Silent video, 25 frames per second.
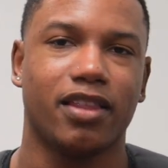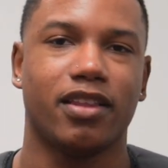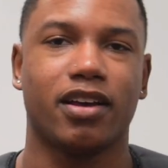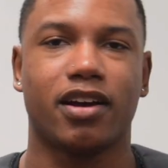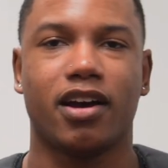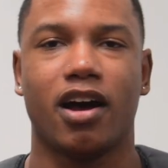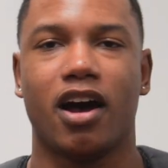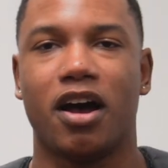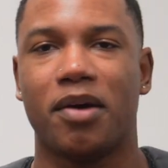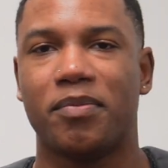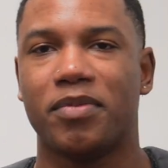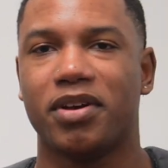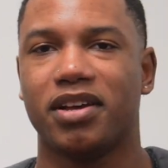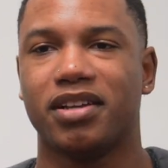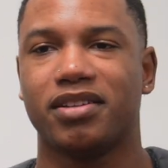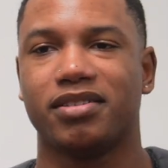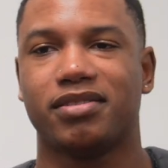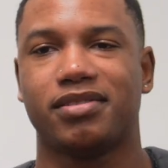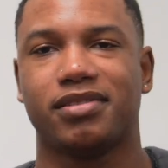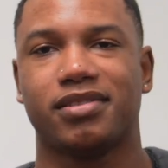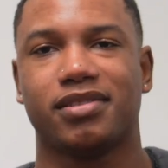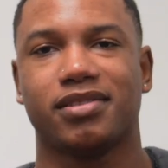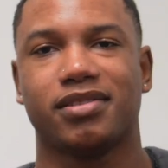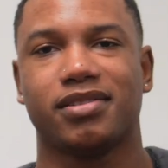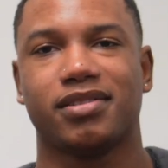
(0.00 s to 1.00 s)

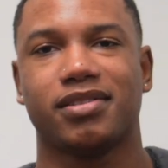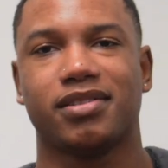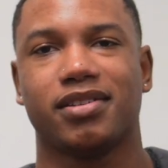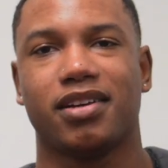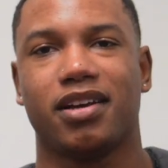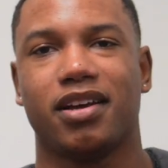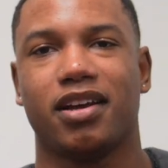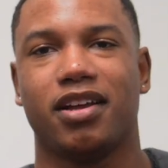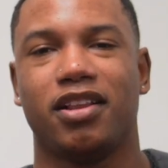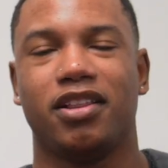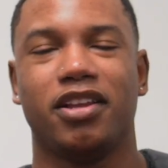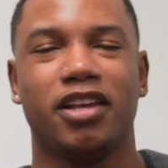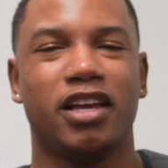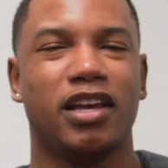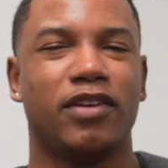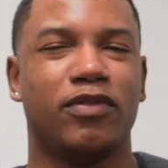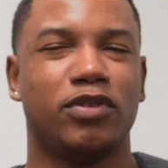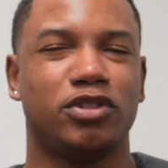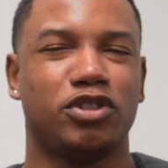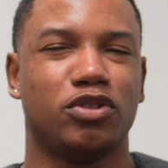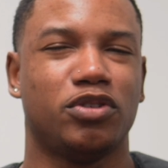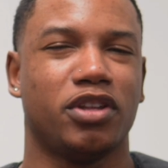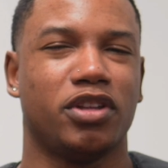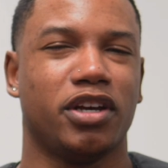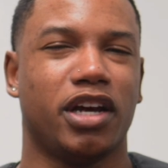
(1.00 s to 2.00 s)
comments, leave
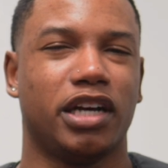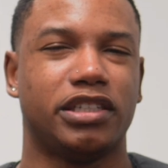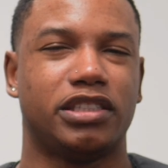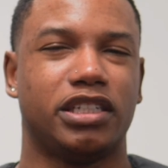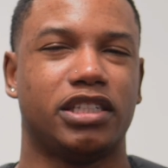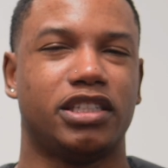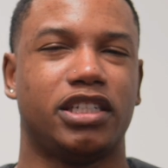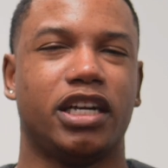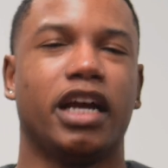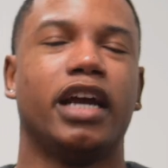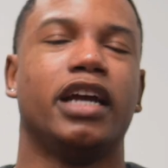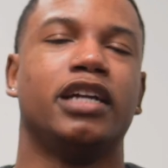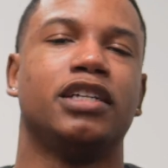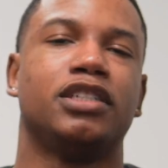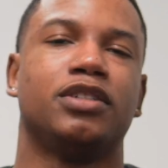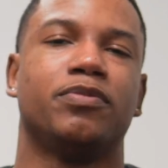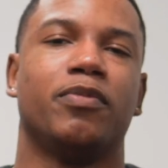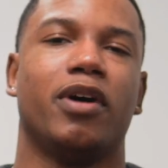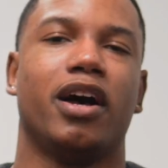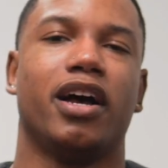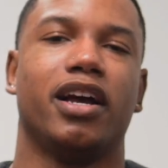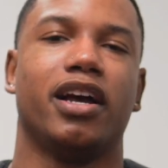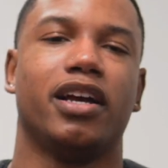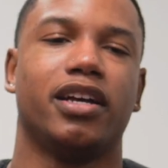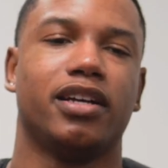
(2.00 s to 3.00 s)
what you think I should change
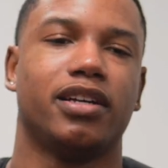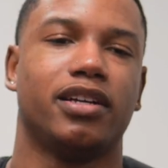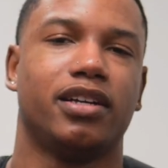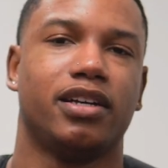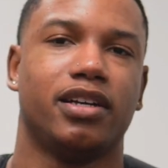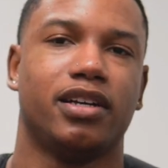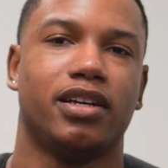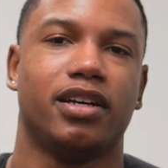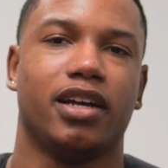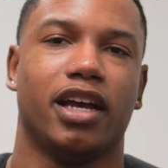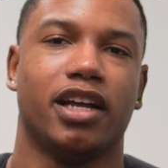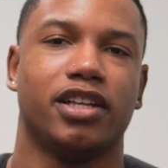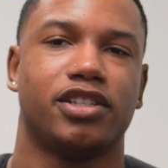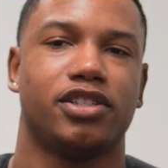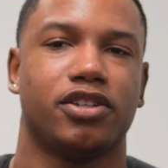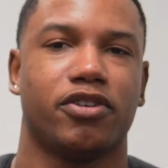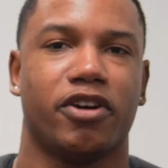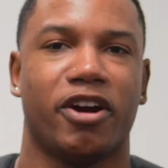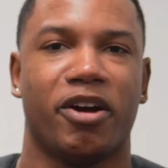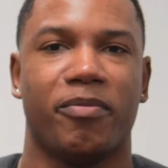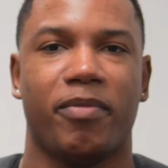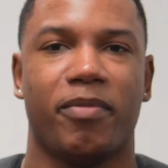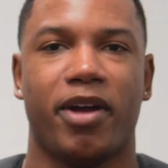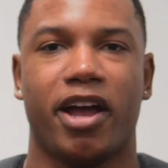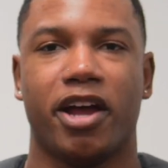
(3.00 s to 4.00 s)
my
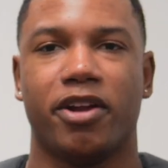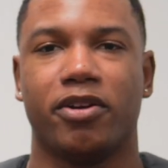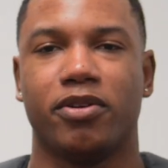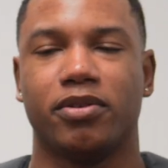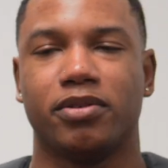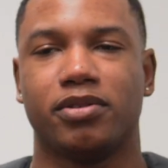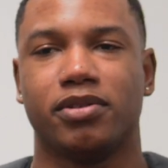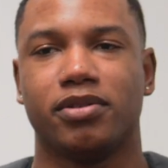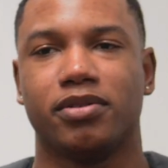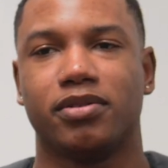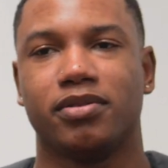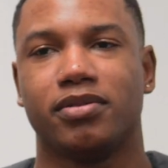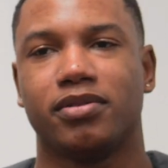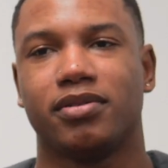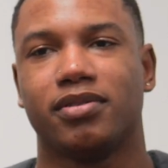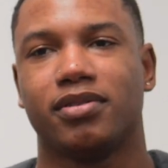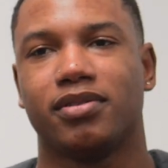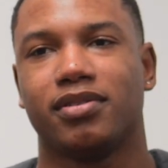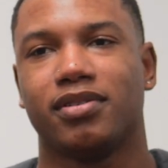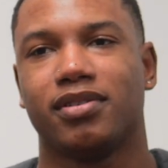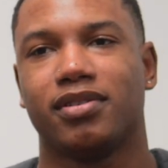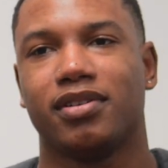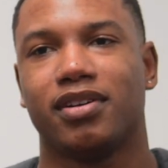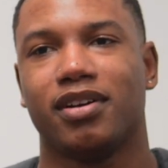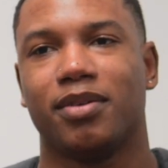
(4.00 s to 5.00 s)
Instagram handle to,
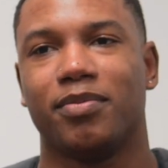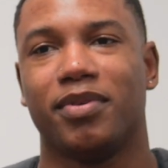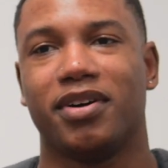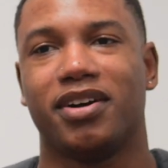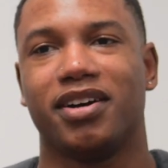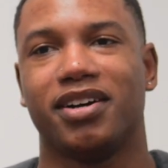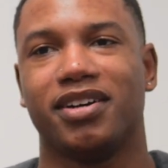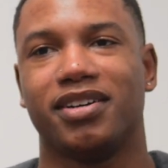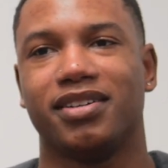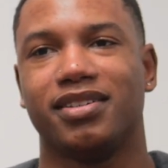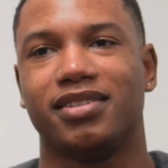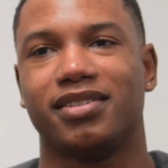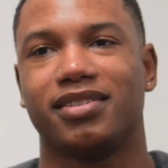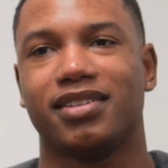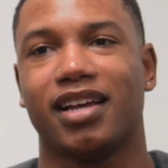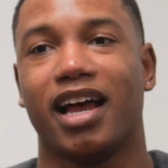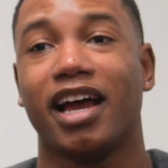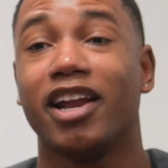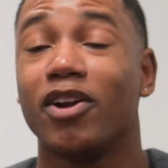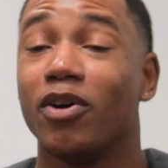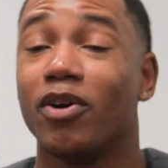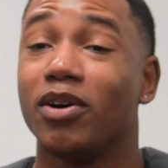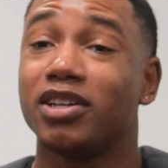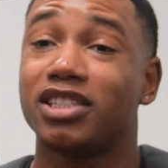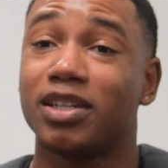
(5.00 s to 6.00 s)
because I
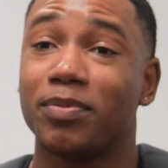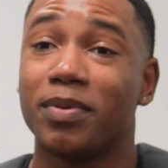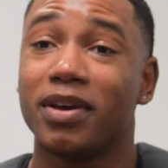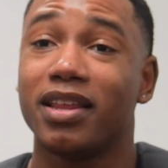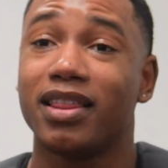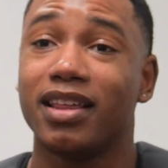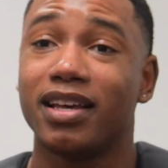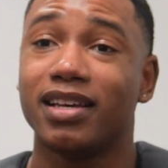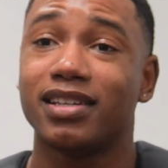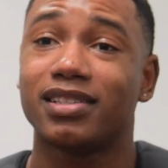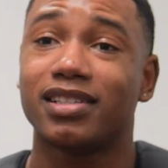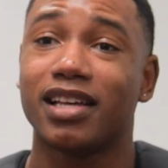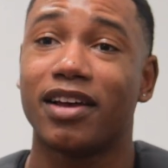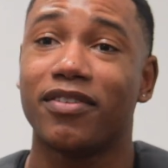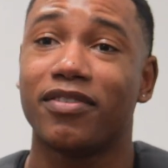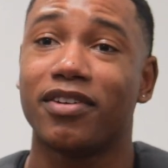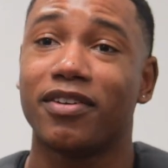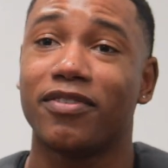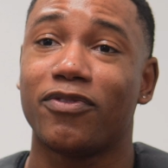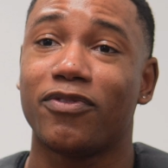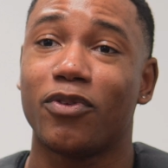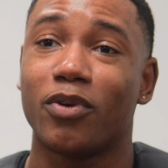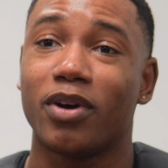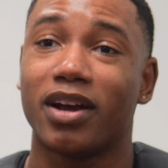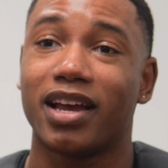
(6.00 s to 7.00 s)
know it should be
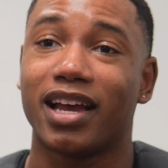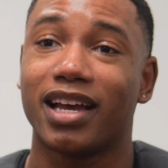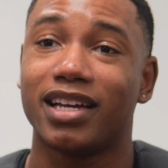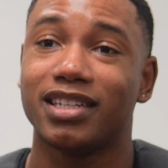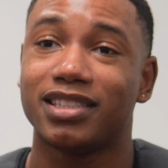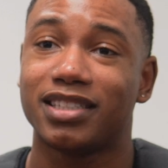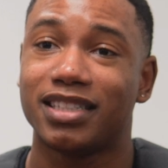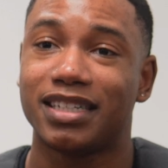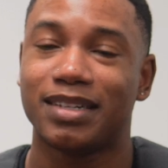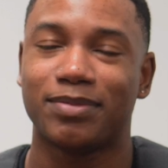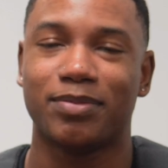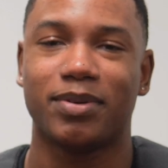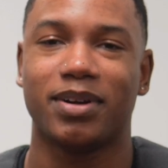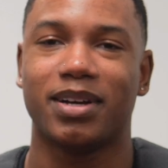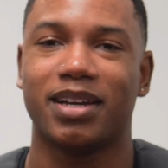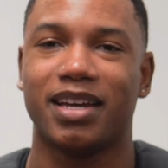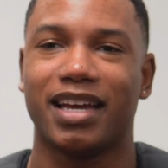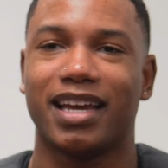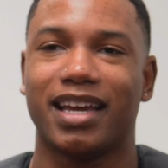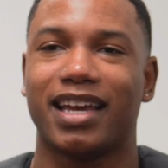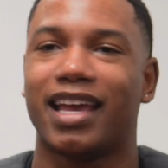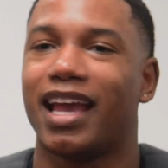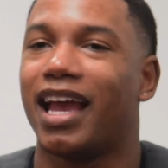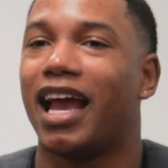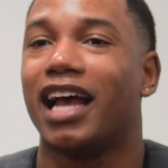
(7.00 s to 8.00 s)
the74kg, but
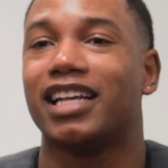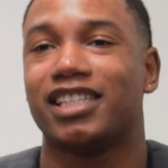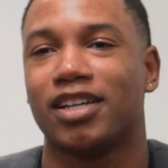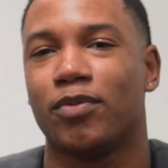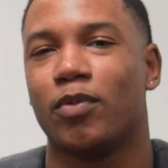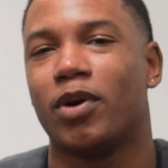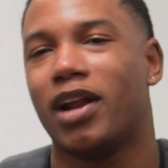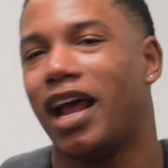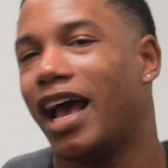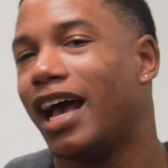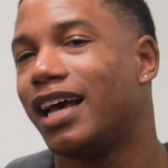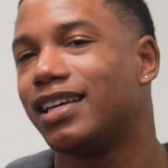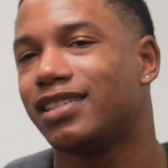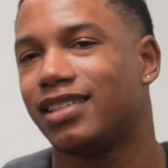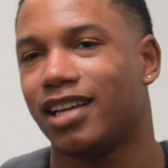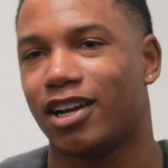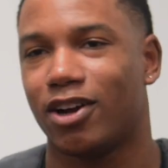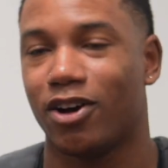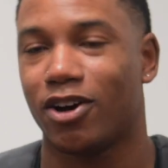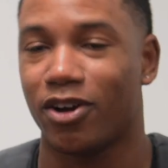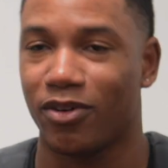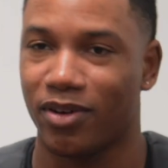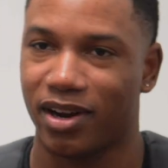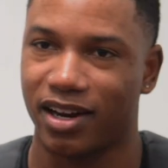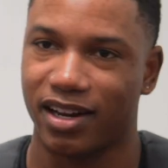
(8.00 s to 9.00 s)
it can't. Someone has that
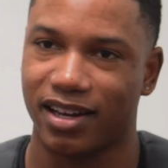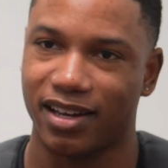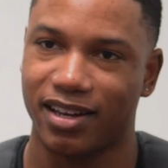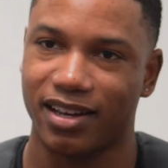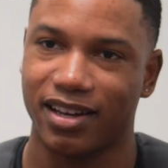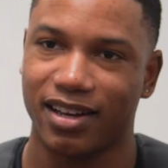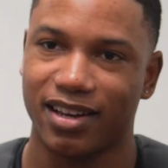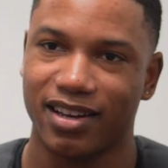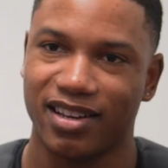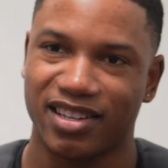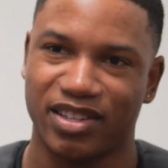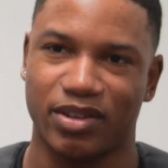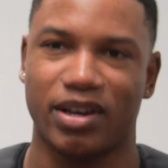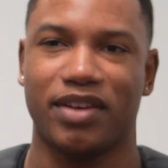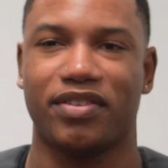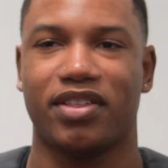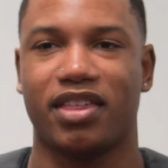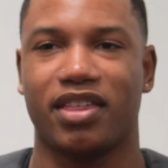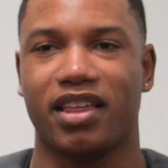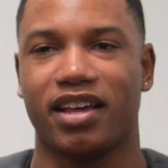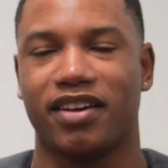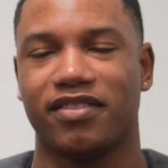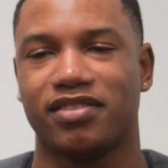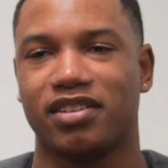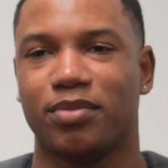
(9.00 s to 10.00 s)
already, so you have to
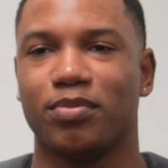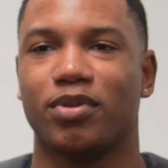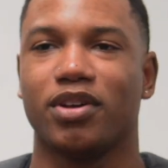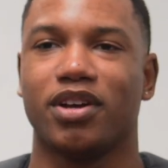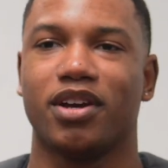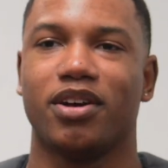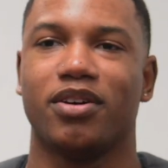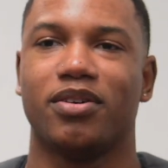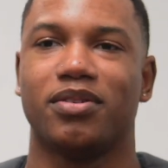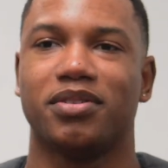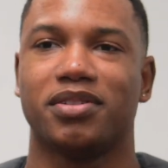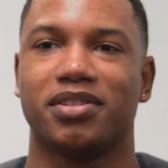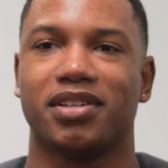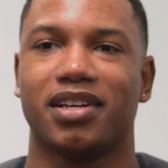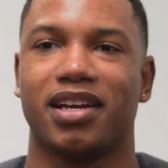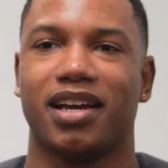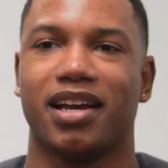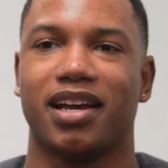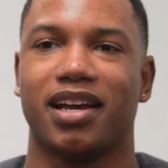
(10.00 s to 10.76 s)
think of something else.